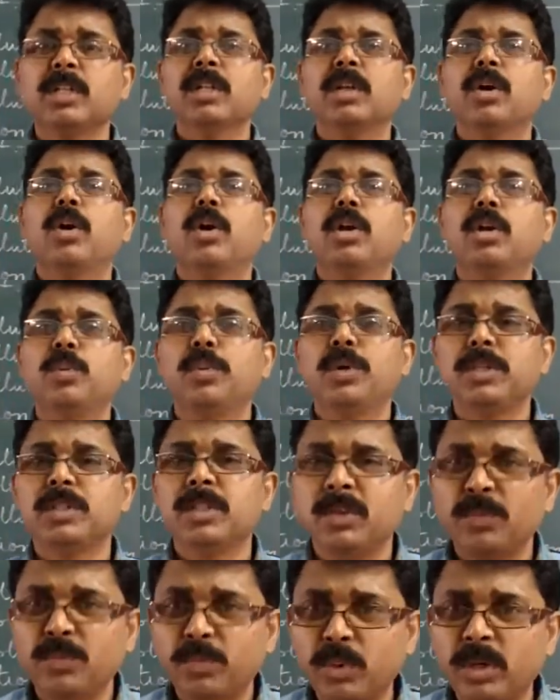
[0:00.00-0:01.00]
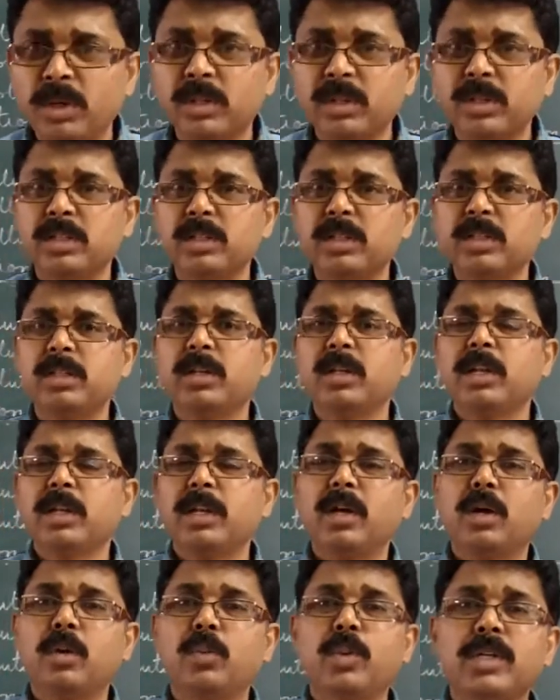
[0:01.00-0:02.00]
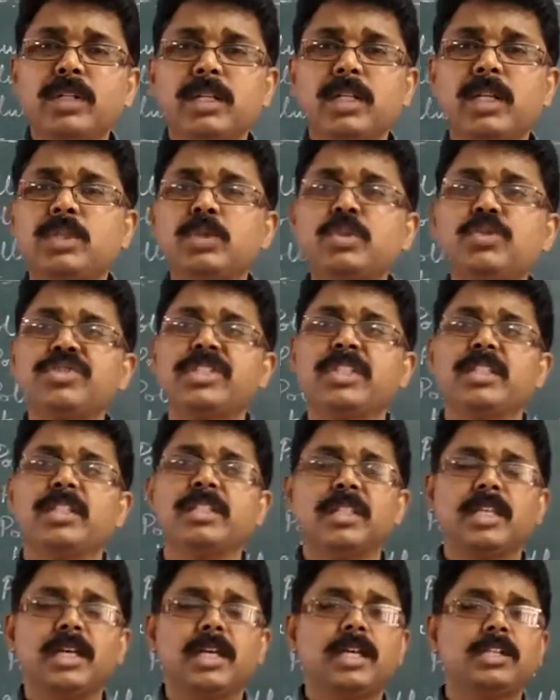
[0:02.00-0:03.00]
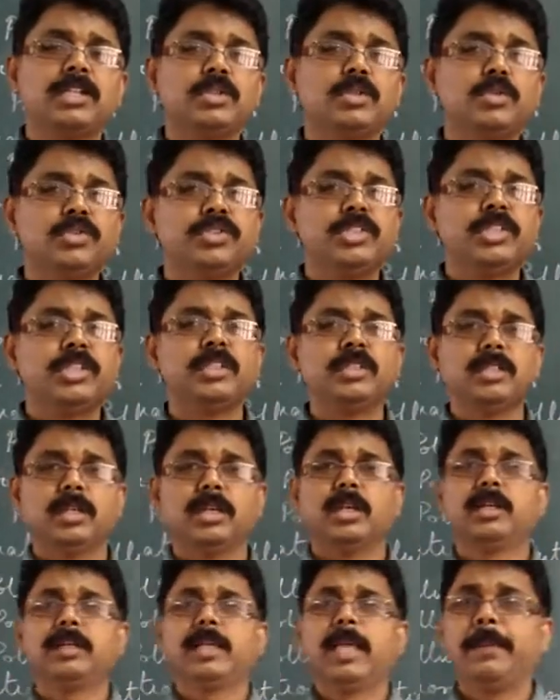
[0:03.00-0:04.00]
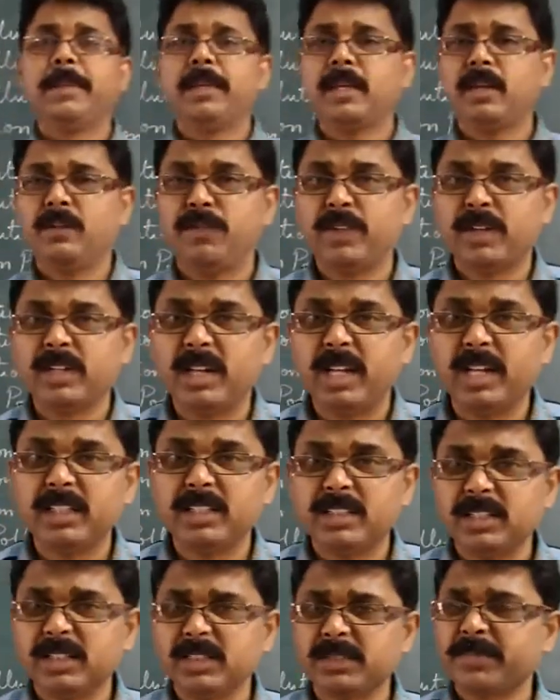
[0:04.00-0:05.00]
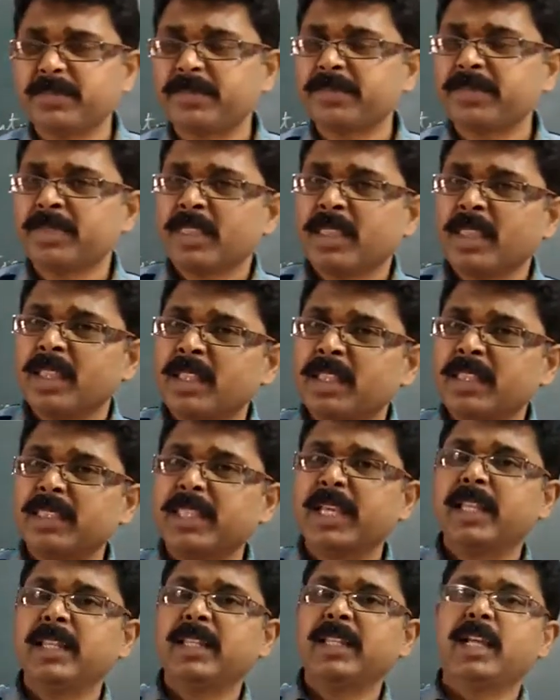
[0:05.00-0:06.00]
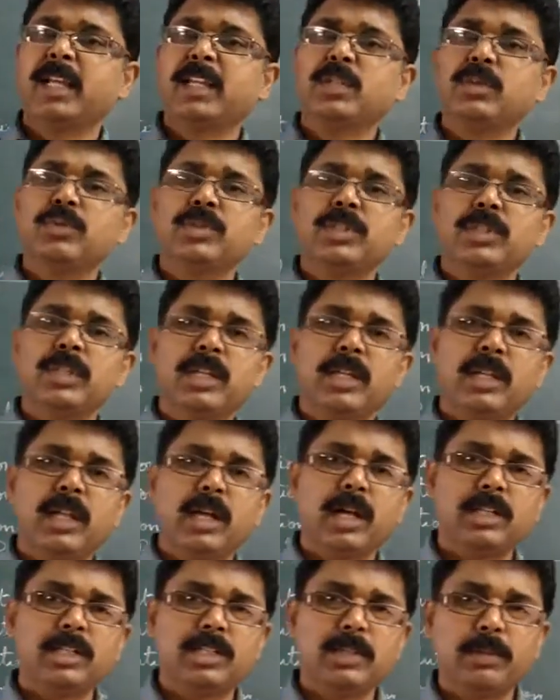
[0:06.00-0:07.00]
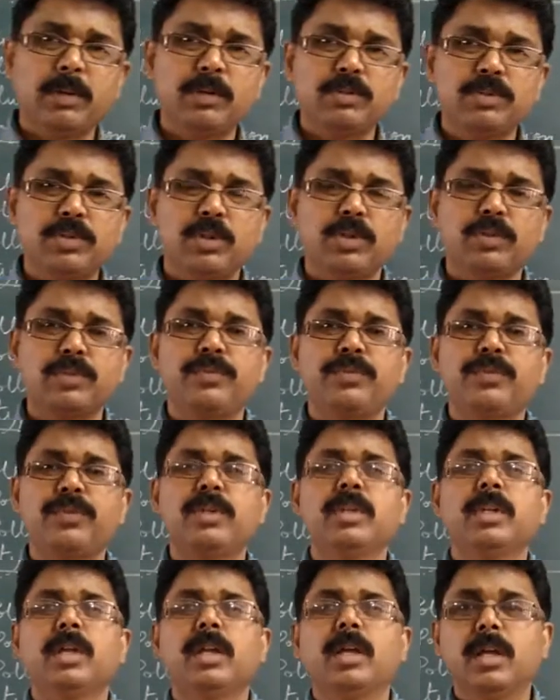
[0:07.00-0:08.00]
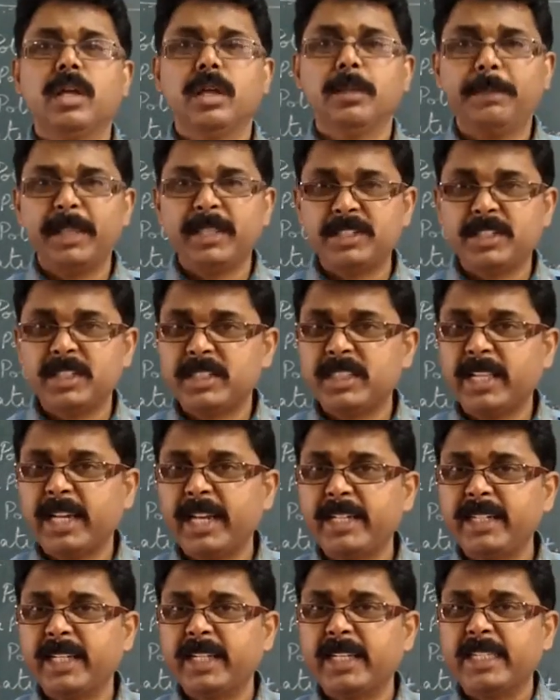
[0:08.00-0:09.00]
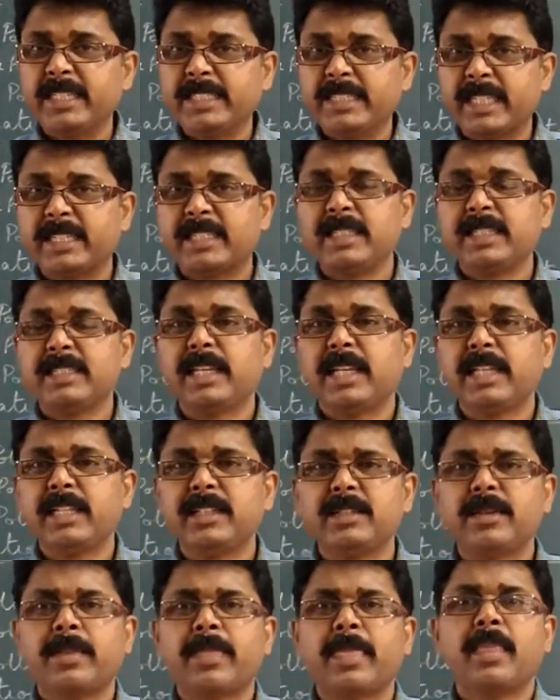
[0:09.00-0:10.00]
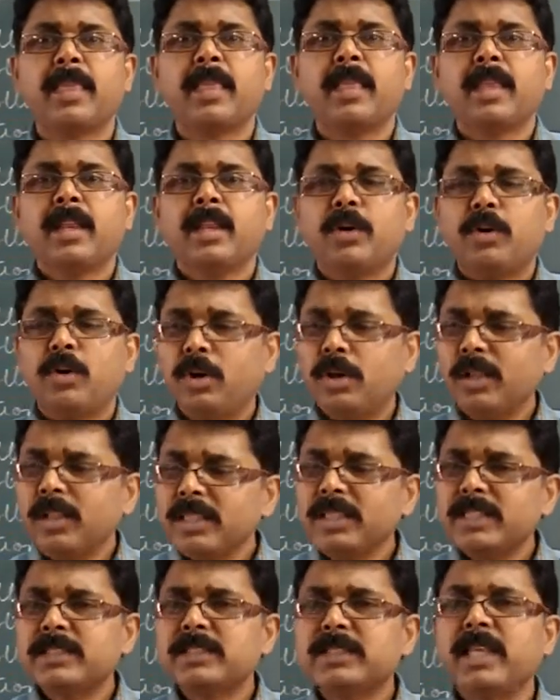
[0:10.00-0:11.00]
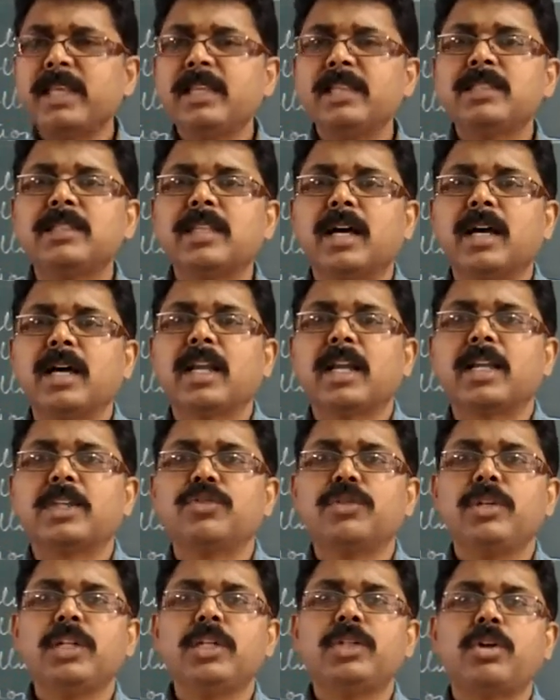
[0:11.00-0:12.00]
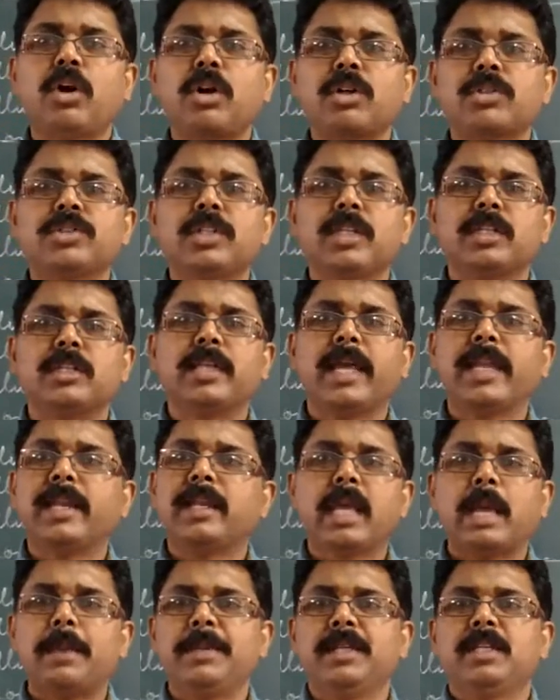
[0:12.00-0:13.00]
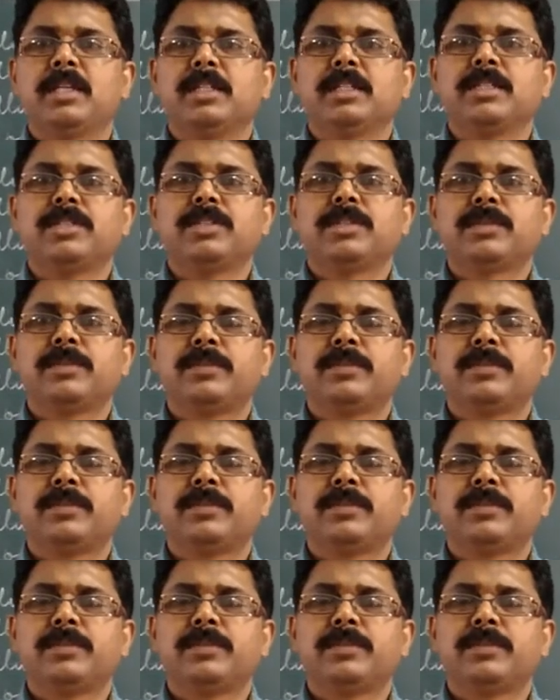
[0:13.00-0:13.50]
all over the world, now what they are using? They are using the chemical fertilizer, then they are using a large amount of pesticide and insecticide. Now all these things are actually toxic and chemicals,